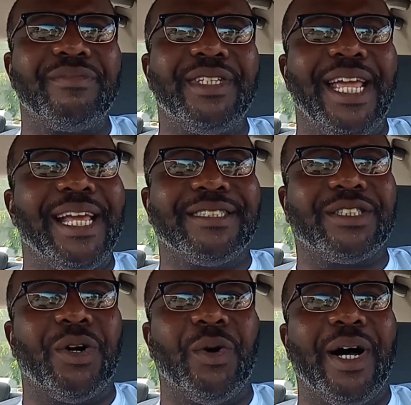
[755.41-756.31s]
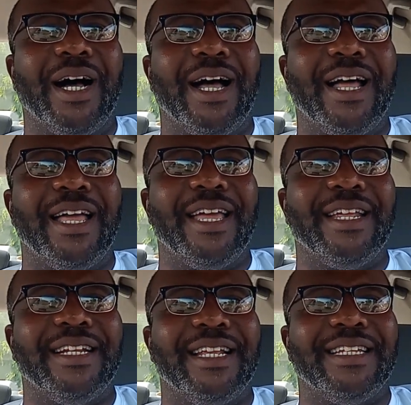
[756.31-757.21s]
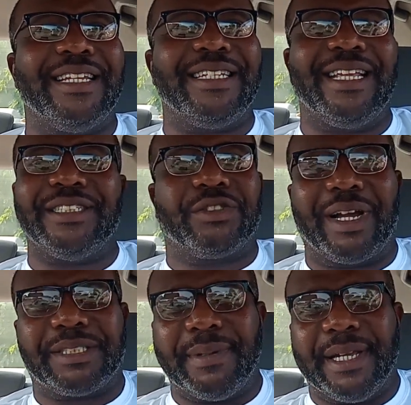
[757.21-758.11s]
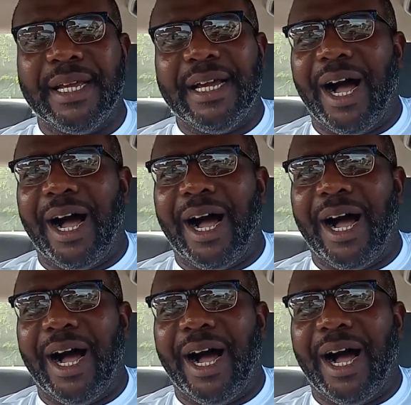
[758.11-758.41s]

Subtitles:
Yeah, so, and trust me,